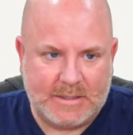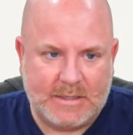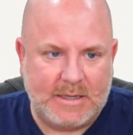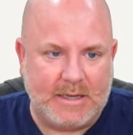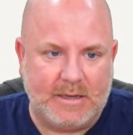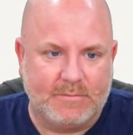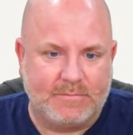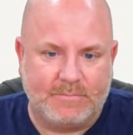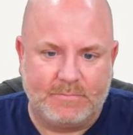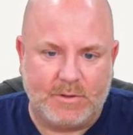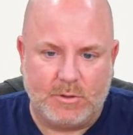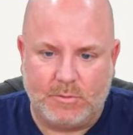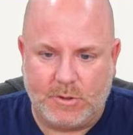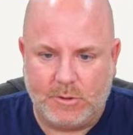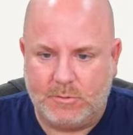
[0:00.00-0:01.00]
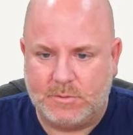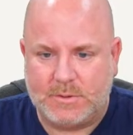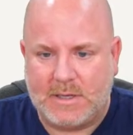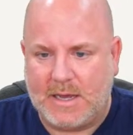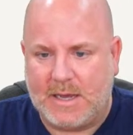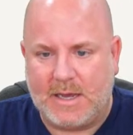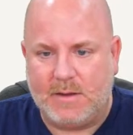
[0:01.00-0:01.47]
if you use
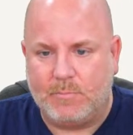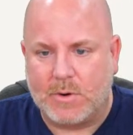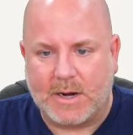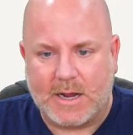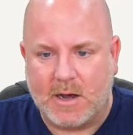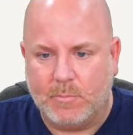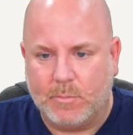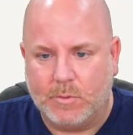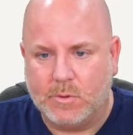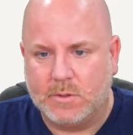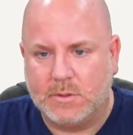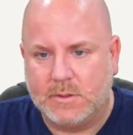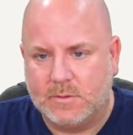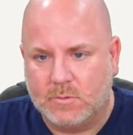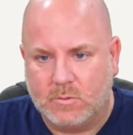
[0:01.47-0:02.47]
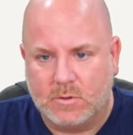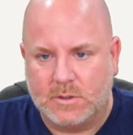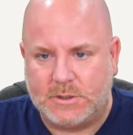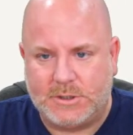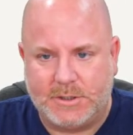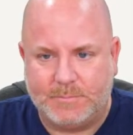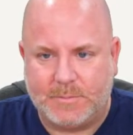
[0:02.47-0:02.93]
a breakout board or a
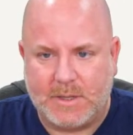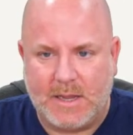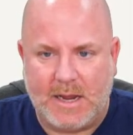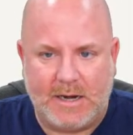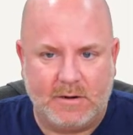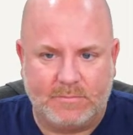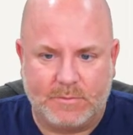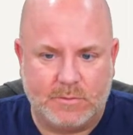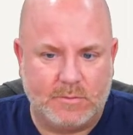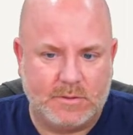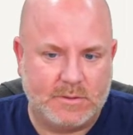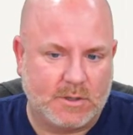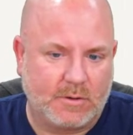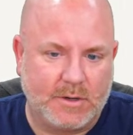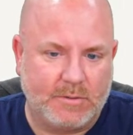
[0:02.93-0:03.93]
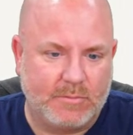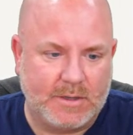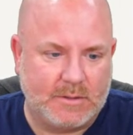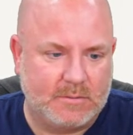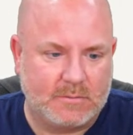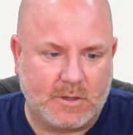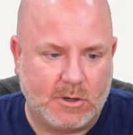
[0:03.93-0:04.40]
chip that Adafruit is already
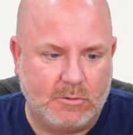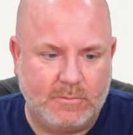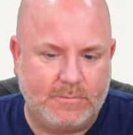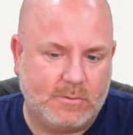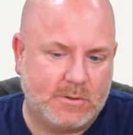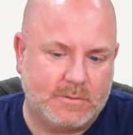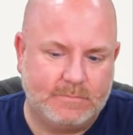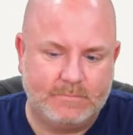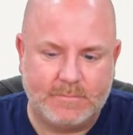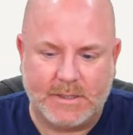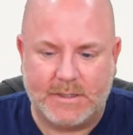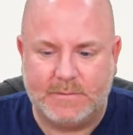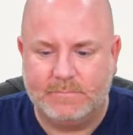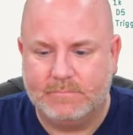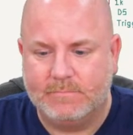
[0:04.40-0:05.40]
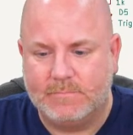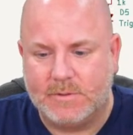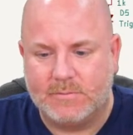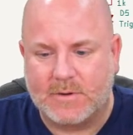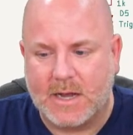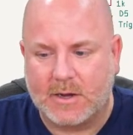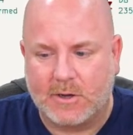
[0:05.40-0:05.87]
written code for, then
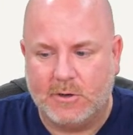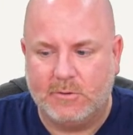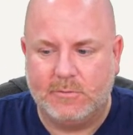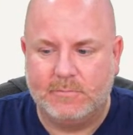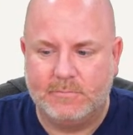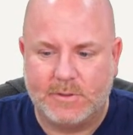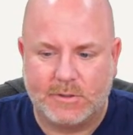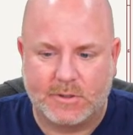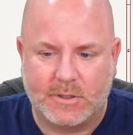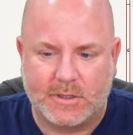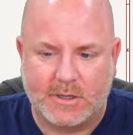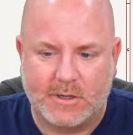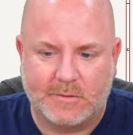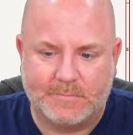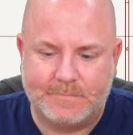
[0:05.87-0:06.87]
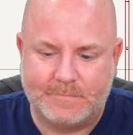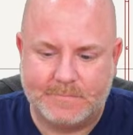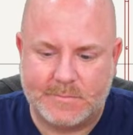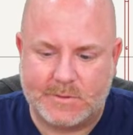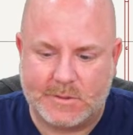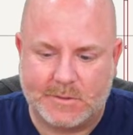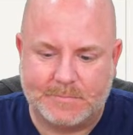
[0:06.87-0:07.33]
you've got code. You're good to go.
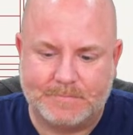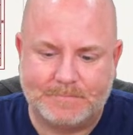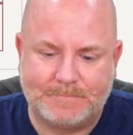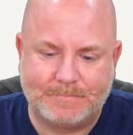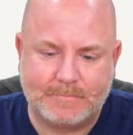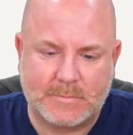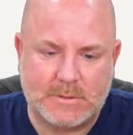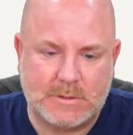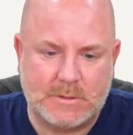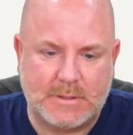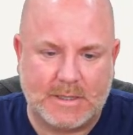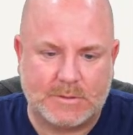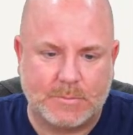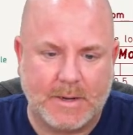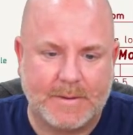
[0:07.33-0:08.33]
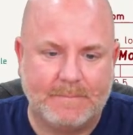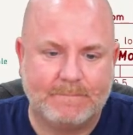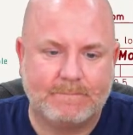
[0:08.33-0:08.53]
So that's why.